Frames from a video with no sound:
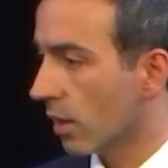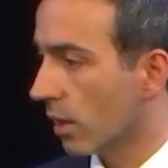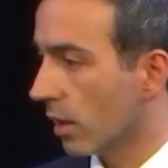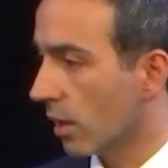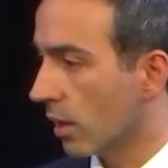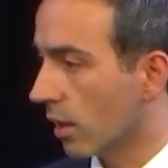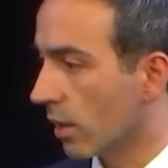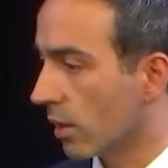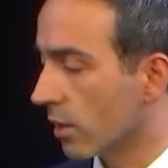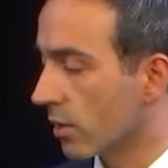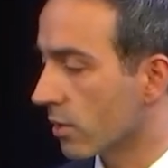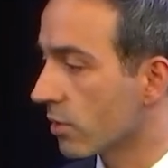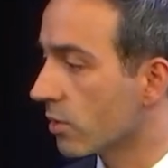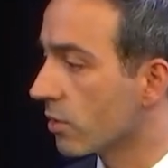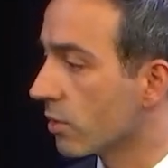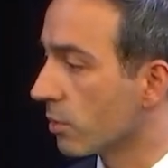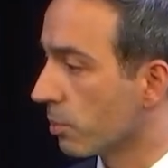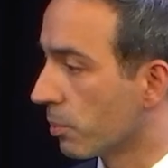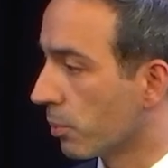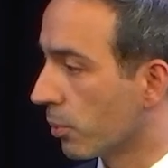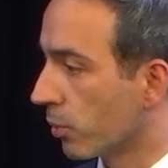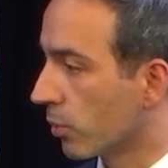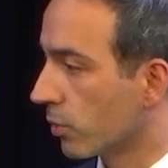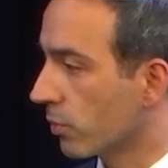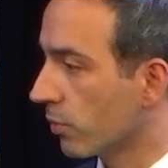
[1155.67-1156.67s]
uh,
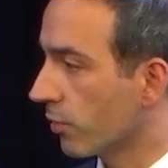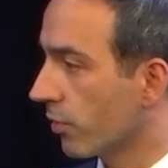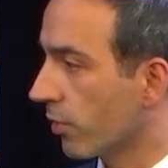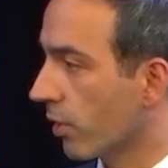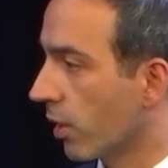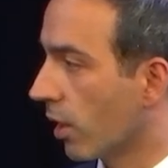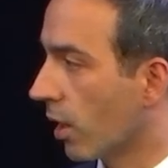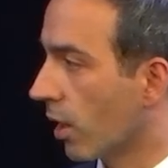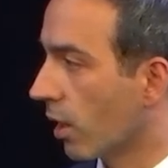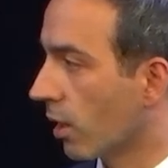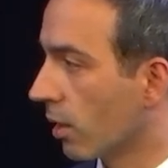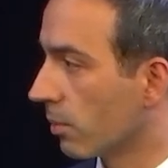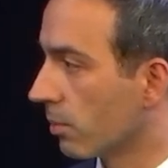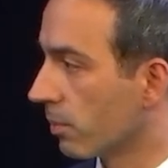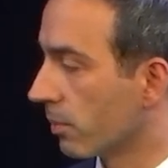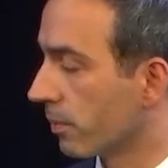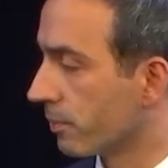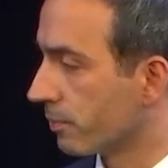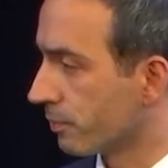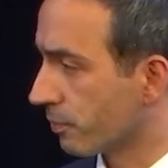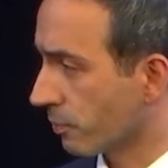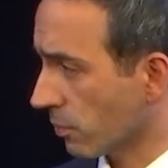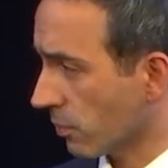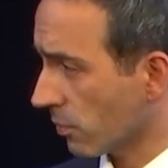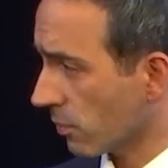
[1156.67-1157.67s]
support from
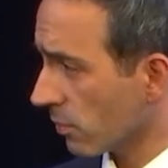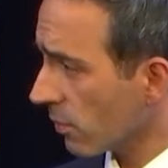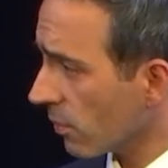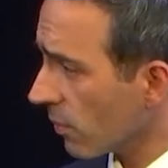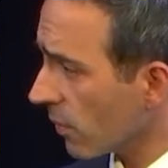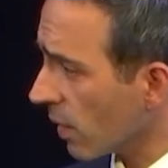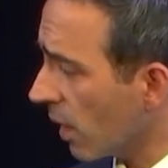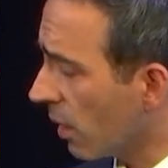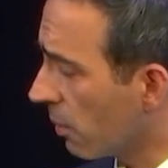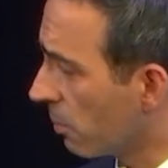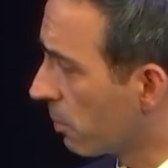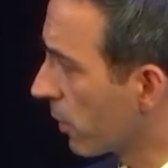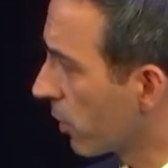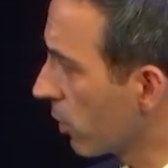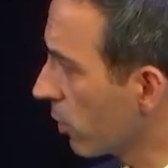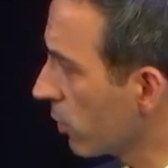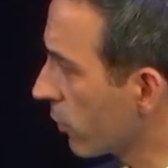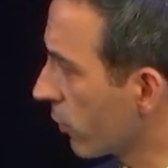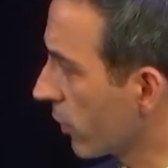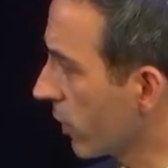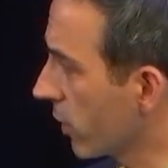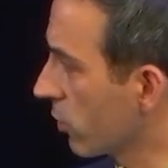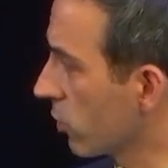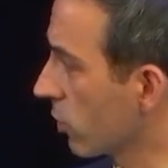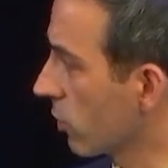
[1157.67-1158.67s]
a
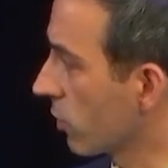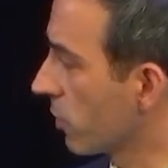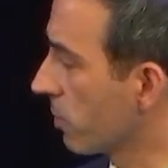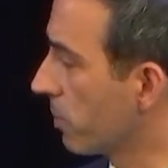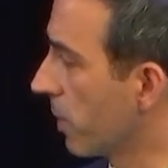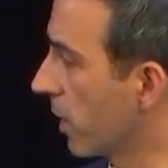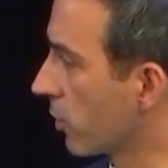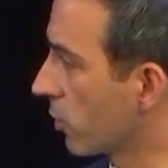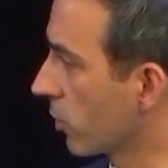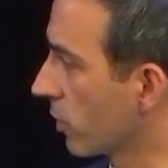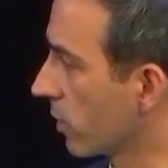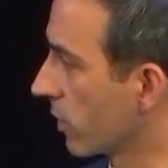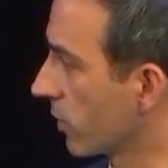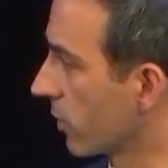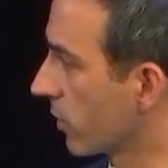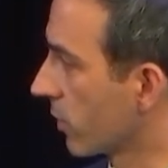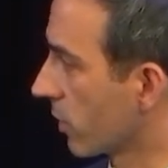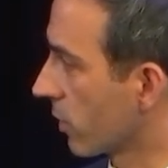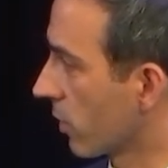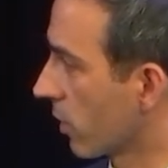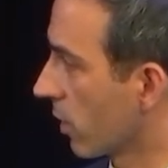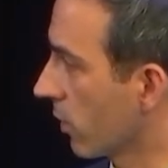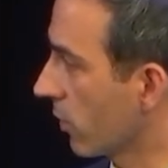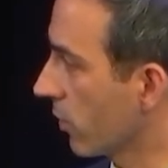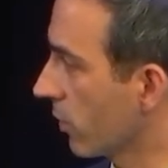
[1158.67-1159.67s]
broad range of specialists
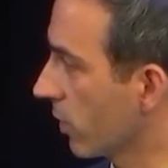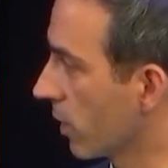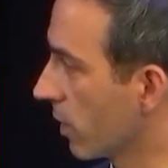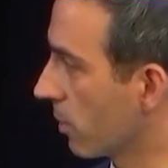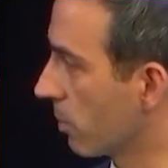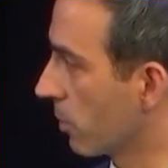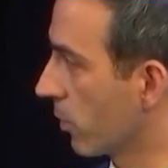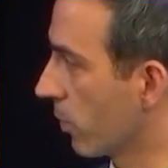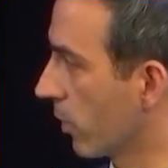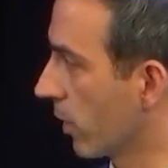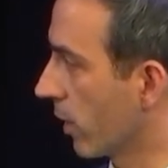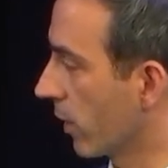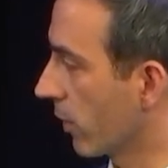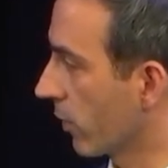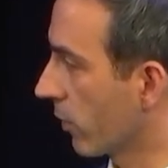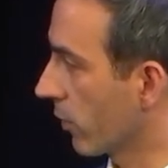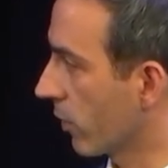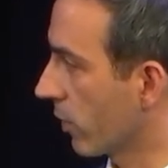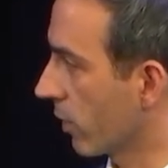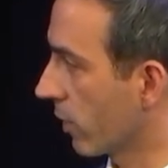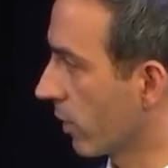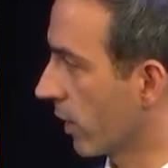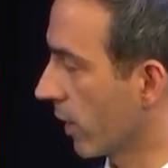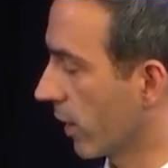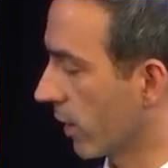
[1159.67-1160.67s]
across A W S
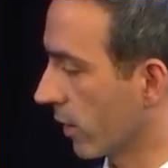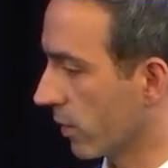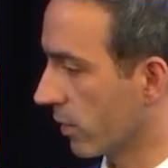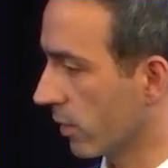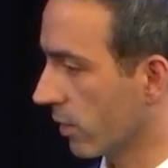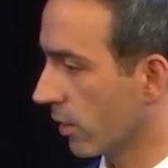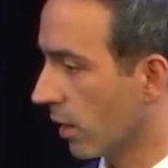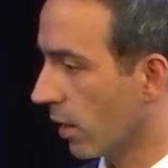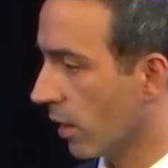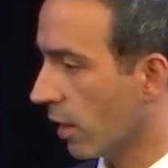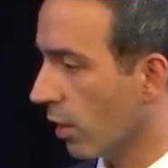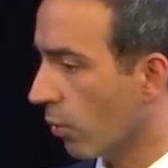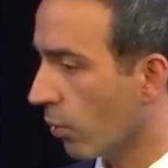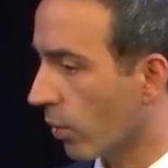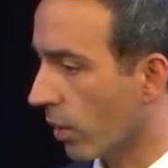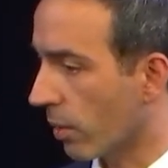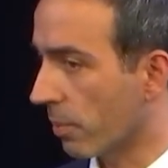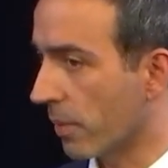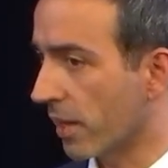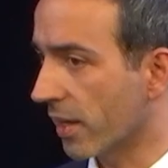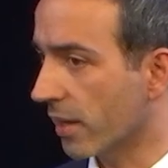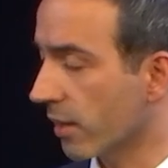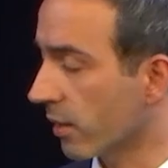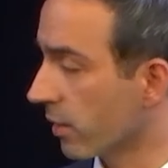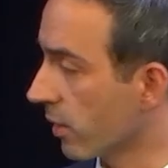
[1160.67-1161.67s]
that we're
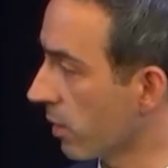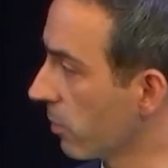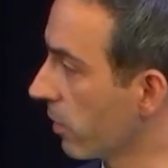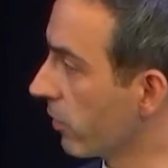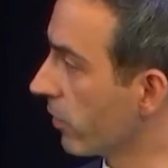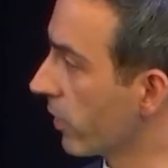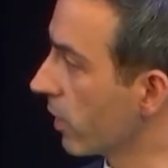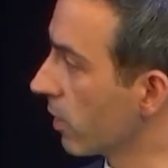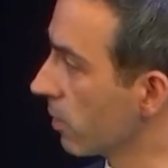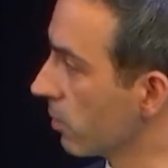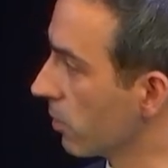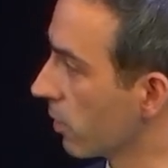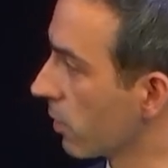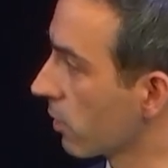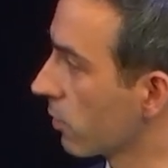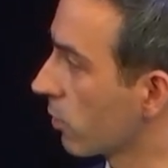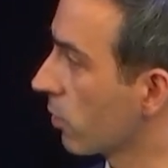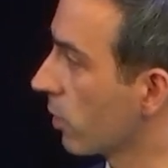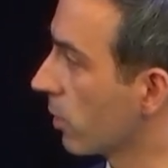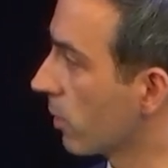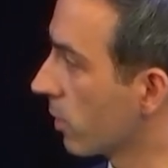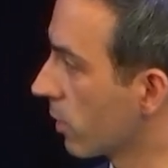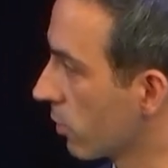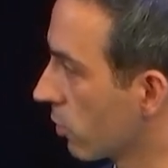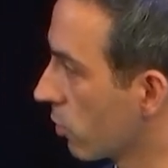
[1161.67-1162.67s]
making them available
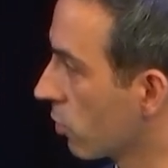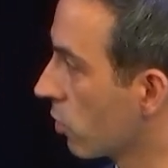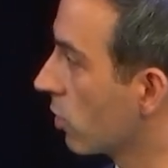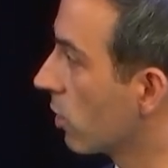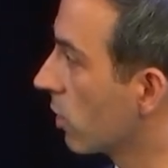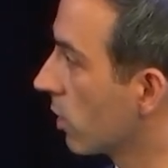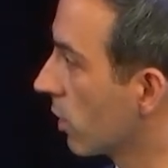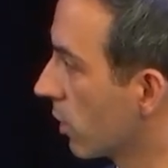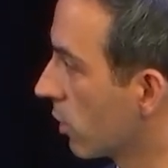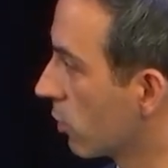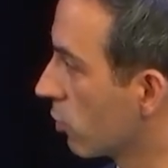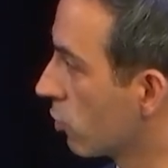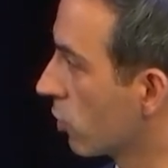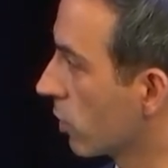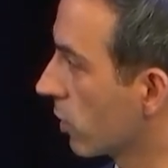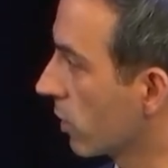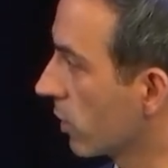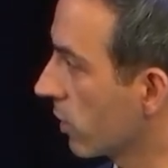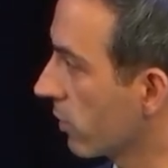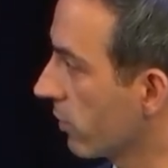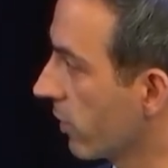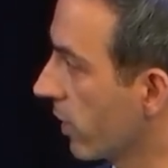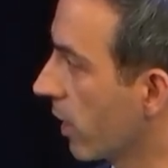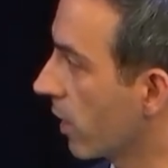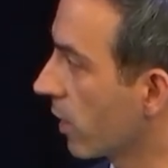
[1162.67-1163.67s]
through our uh,
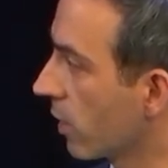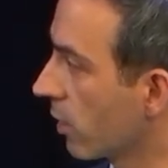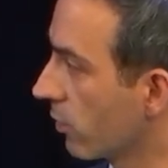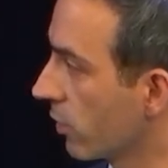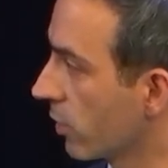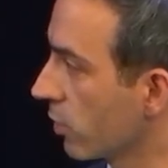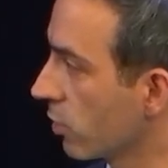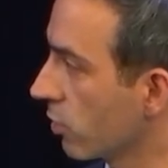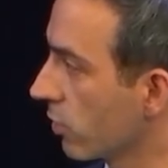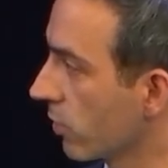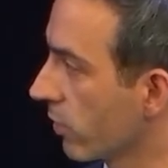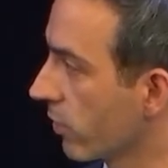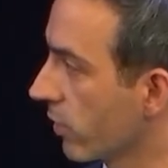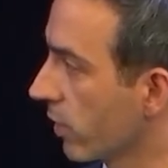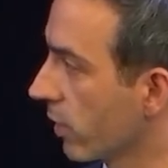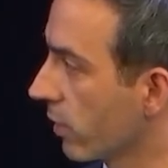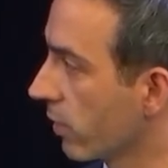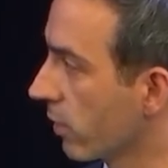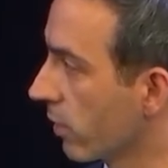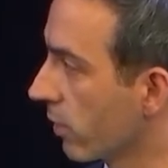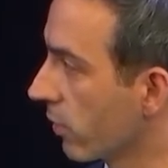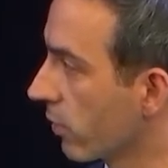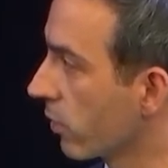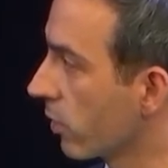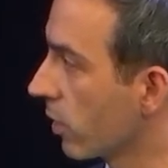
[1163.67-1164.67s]
Generative A I Innovation
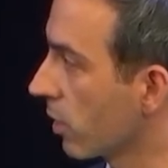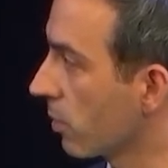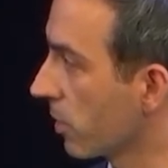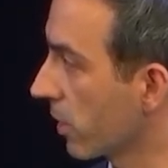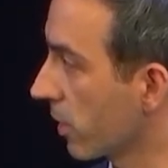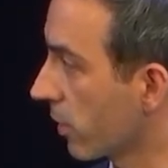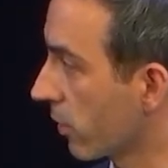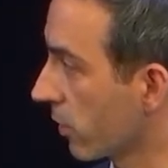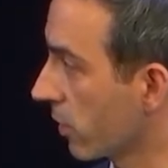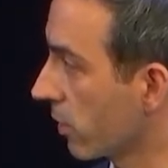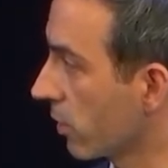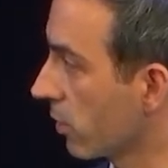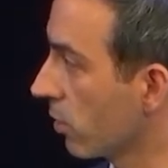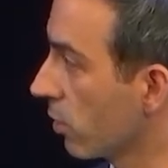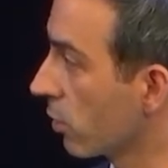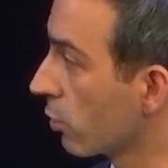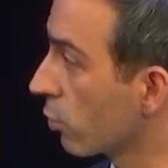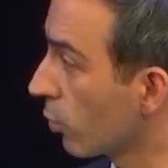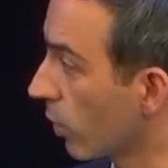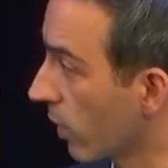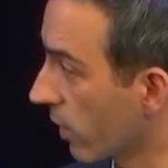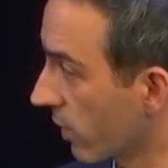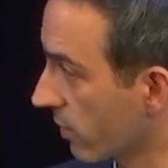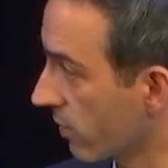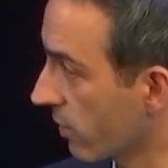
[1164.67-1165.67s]
Center is going to be critical
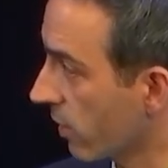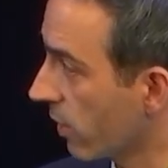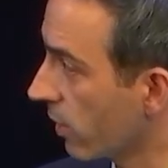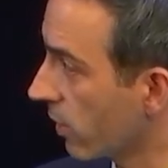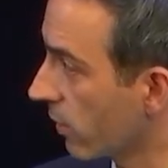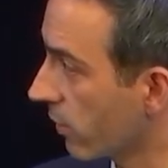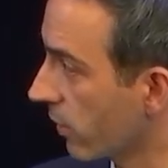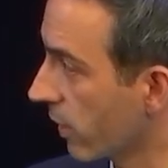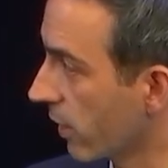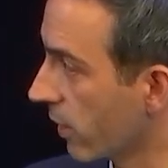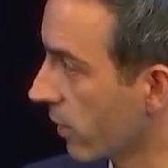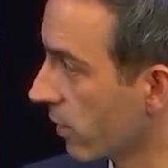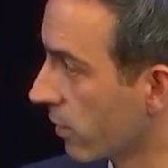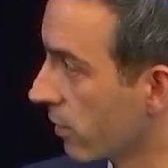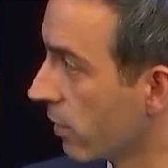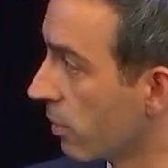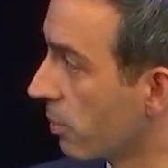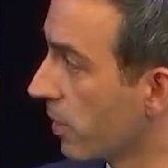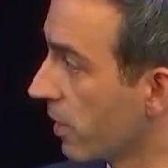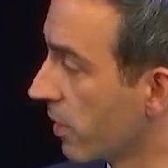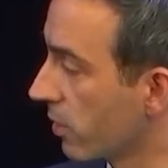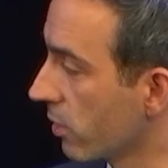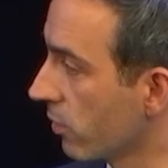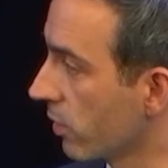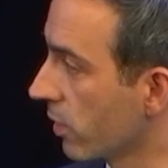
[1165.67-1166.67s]
to accelerate the
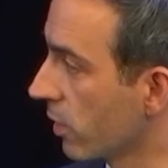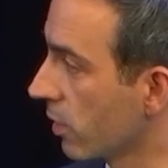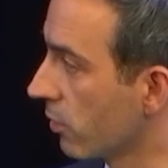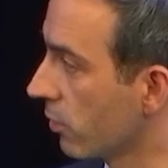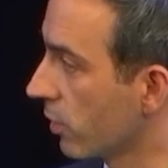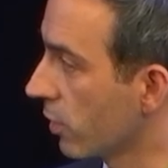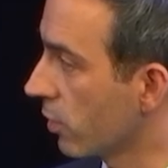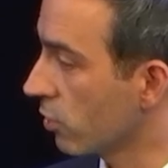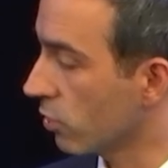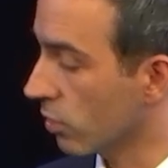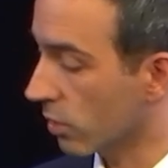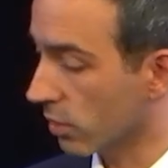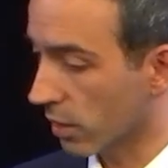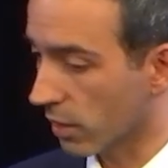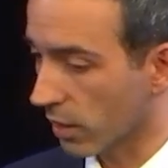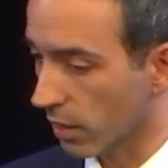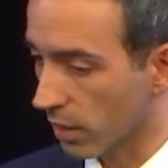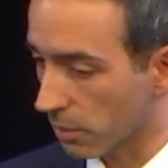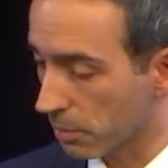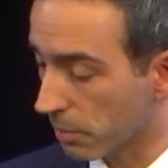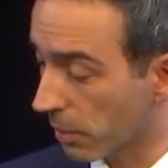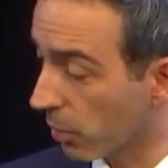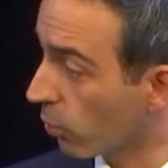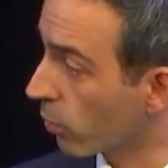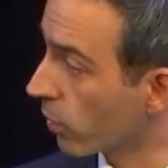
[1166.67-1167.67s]
pace of innovation, the
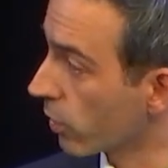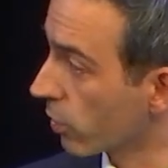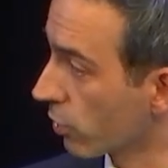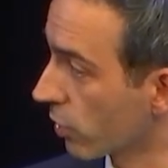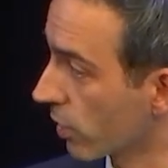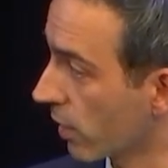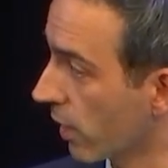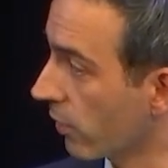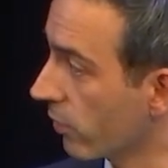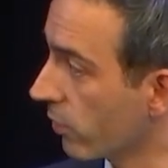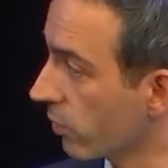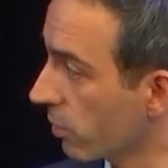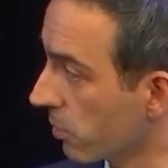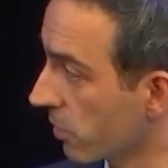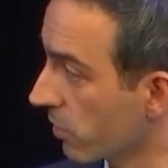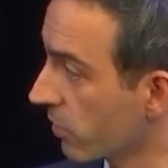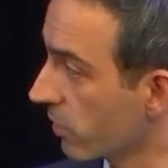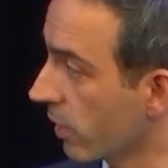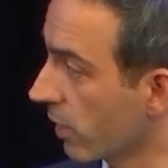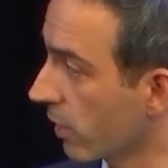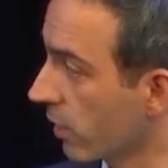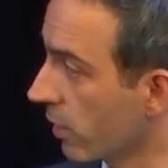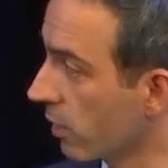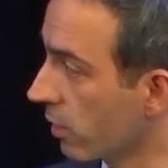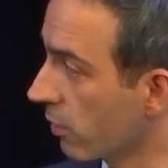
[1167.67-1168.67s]
clip at which customers
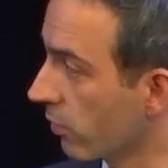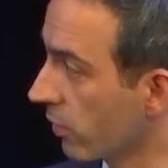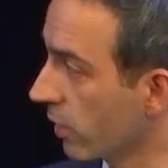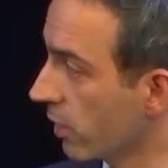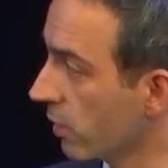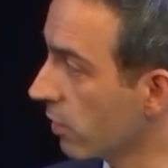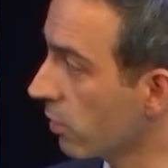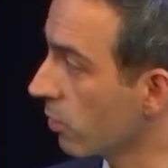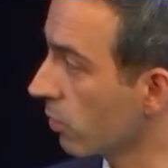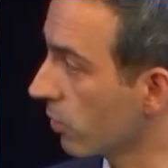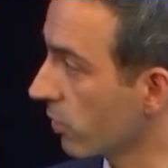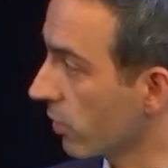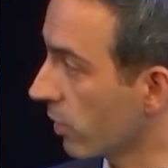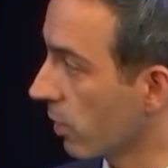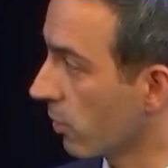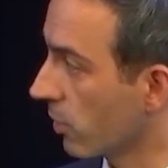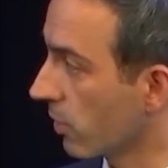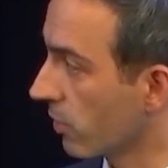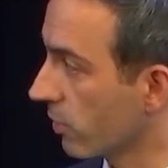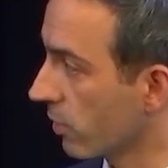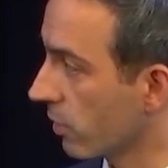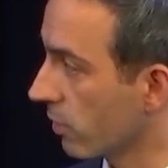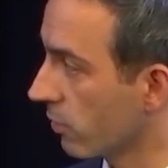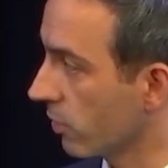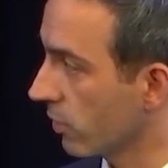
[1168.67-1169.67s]
can innovate using our
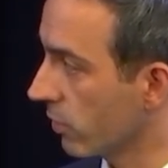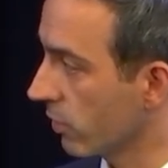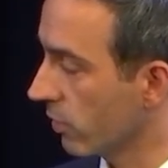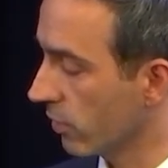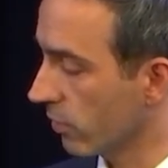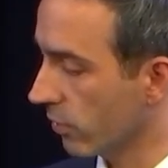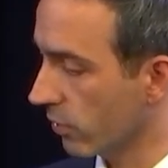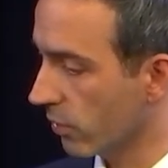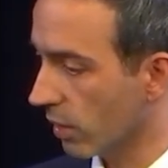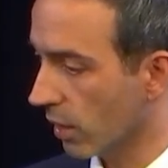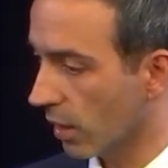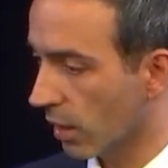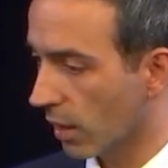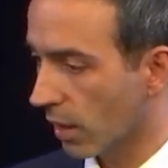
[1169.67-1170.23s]
services.